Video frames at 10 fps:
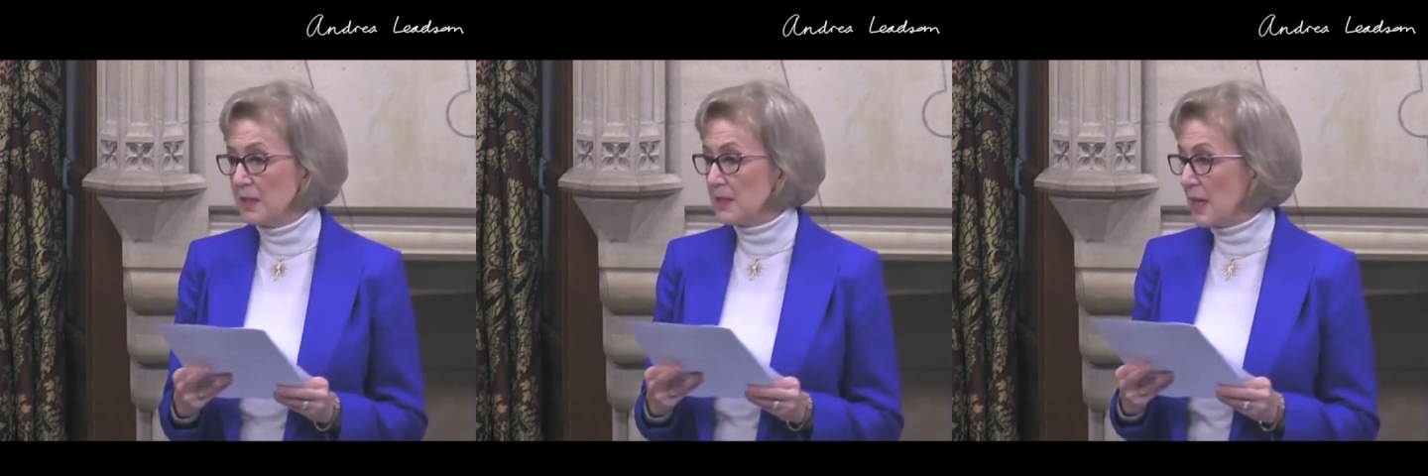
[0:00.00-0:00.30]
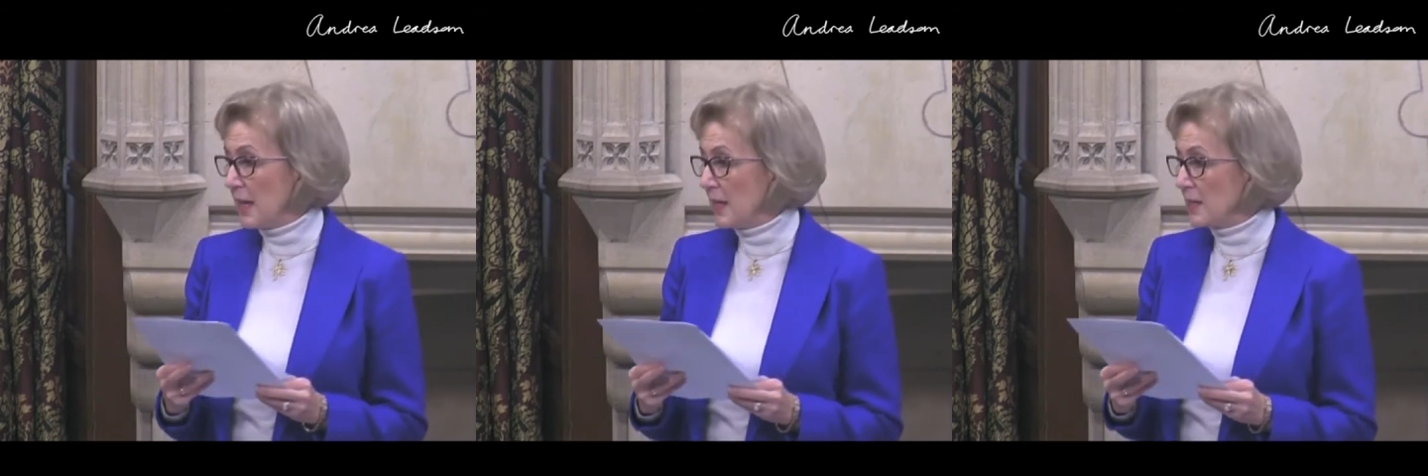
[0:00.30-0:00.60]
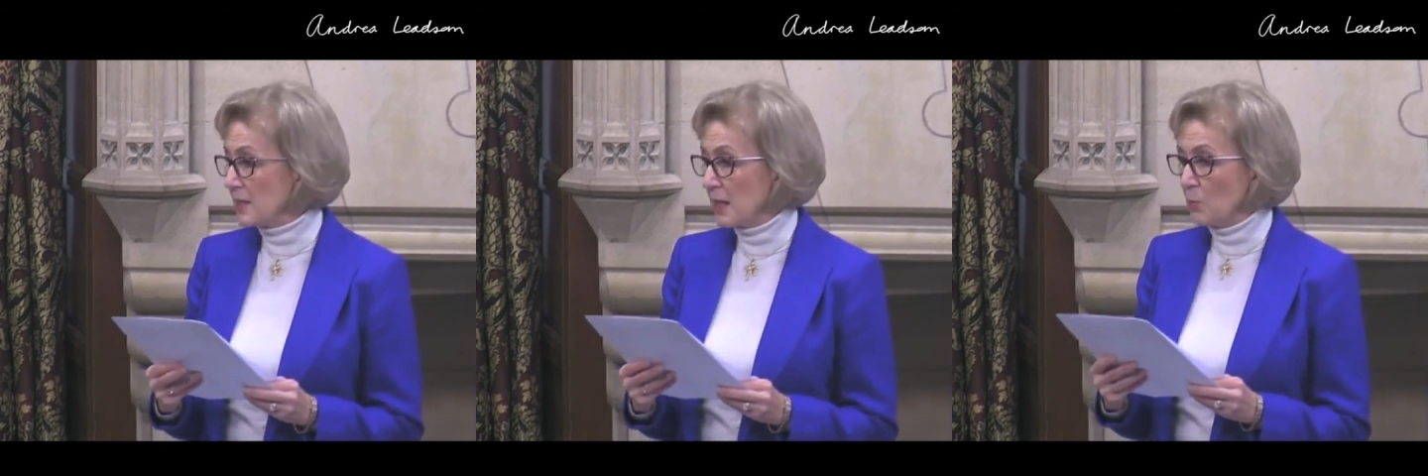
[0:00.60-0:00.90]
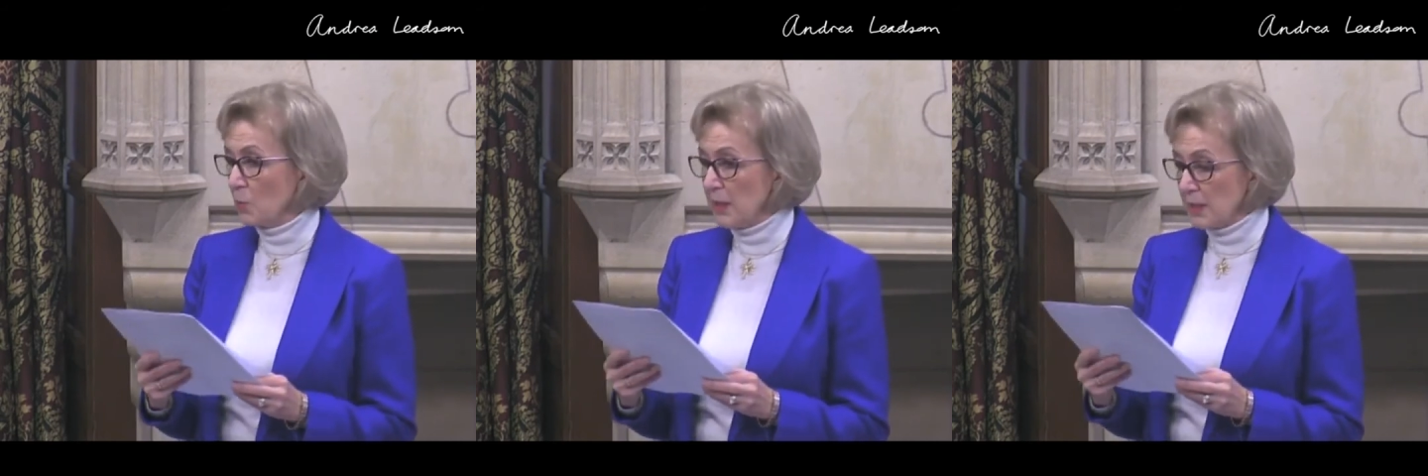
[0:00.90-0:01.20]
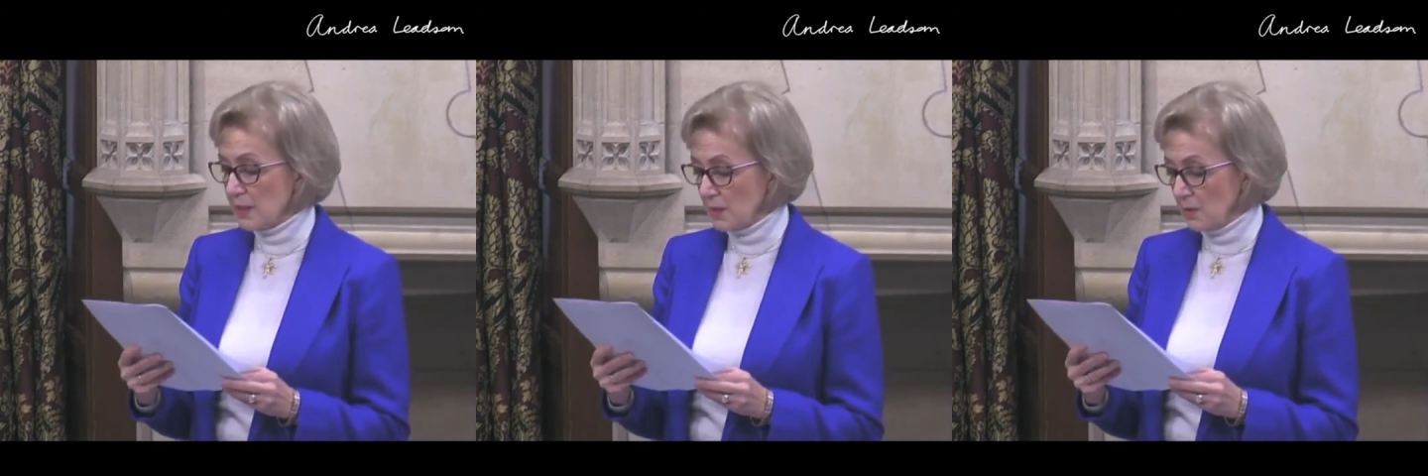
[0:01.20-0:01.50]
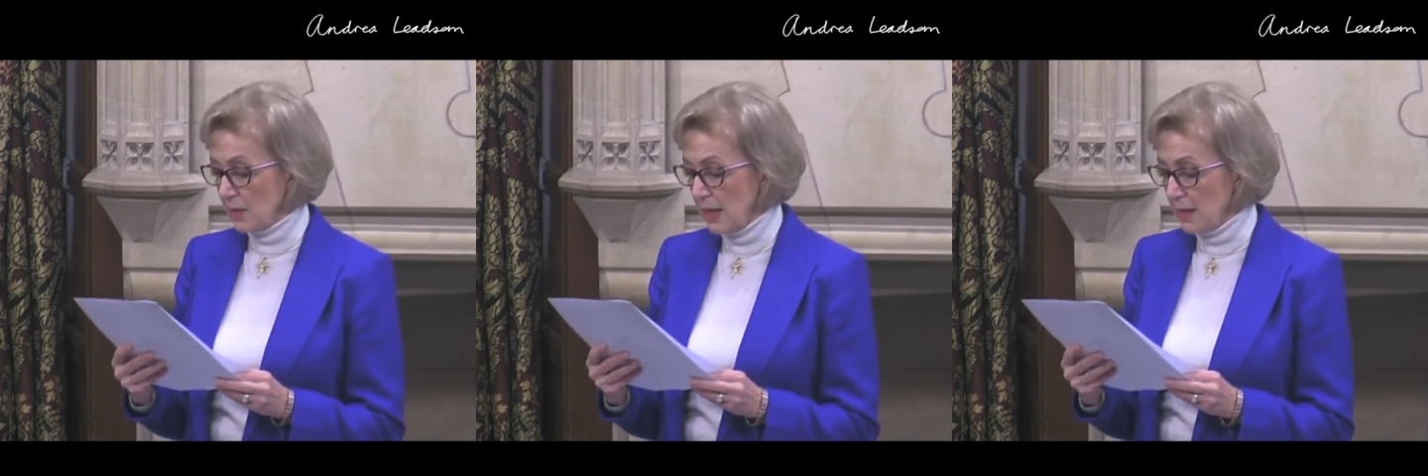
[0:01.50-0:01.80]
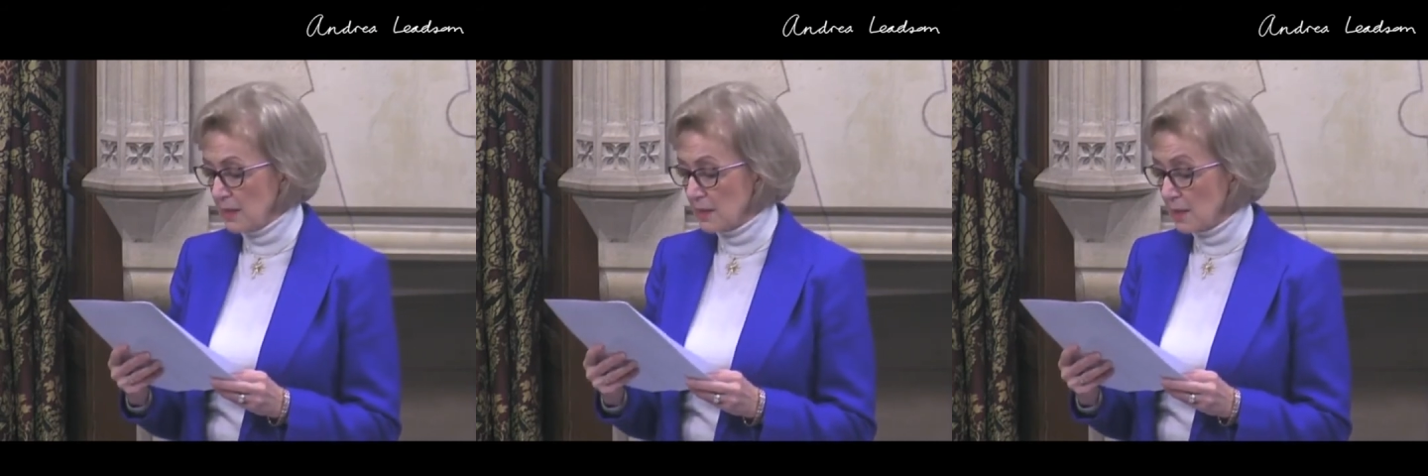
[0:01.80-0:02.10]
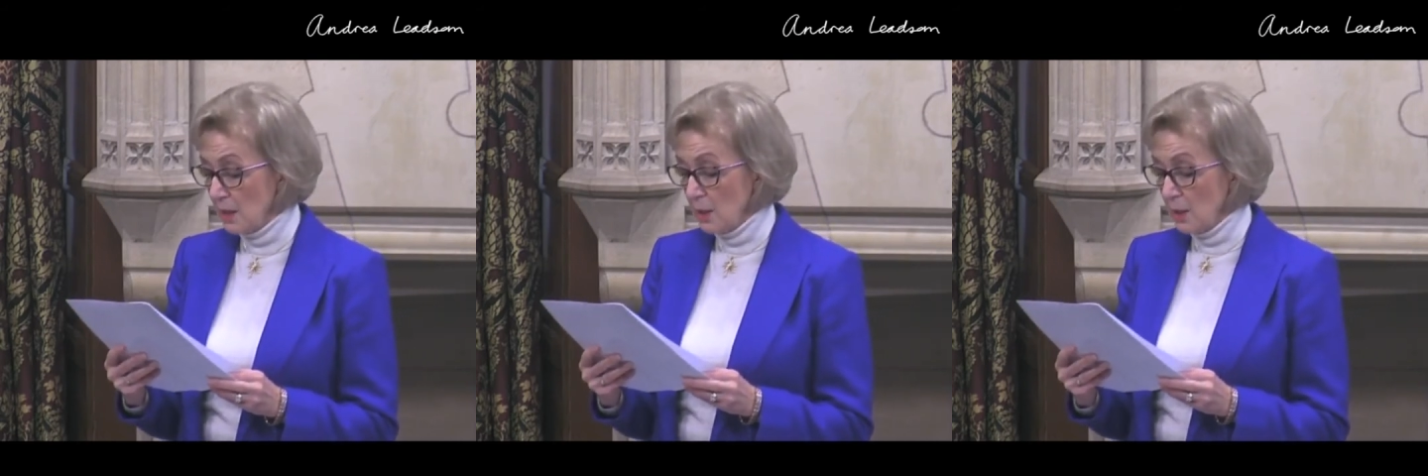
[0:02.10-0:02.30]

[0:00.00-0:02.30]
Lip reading: days and weeks on end,